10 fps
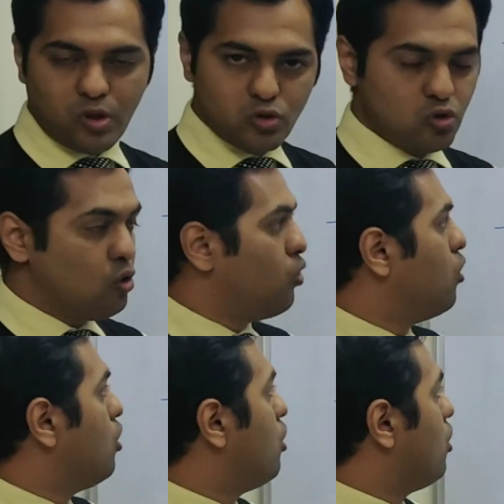So,
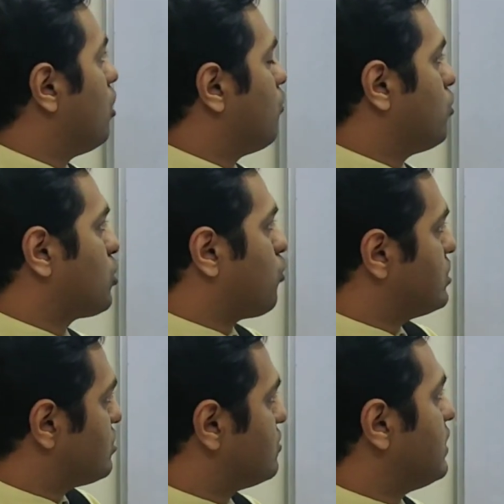what the
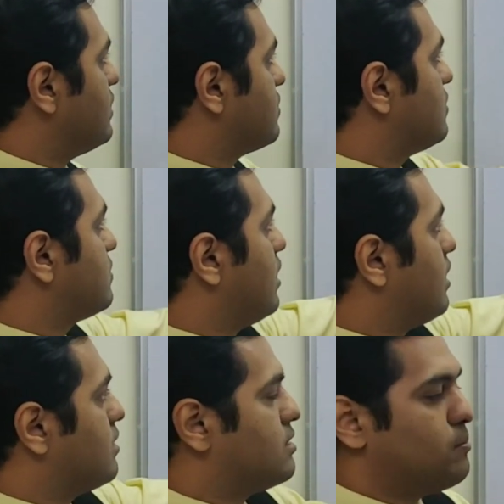question says is
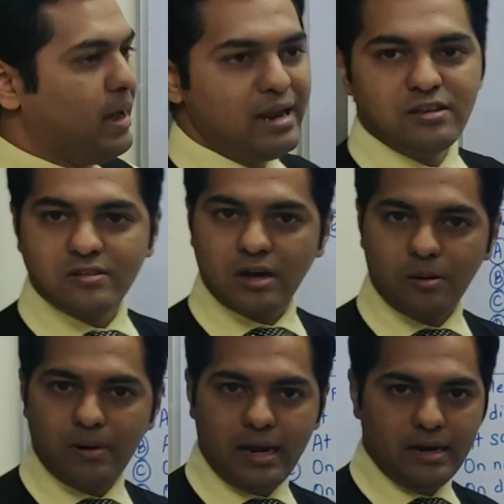that the man is
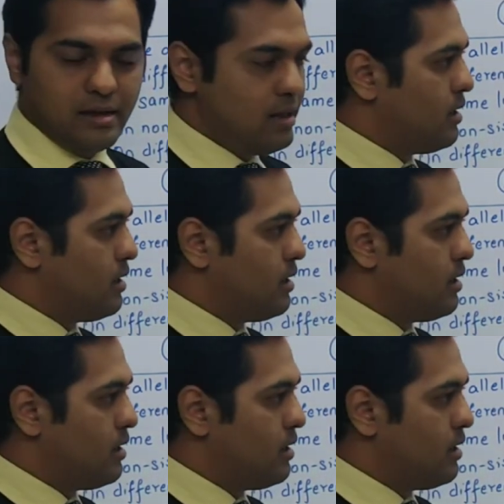colorblind.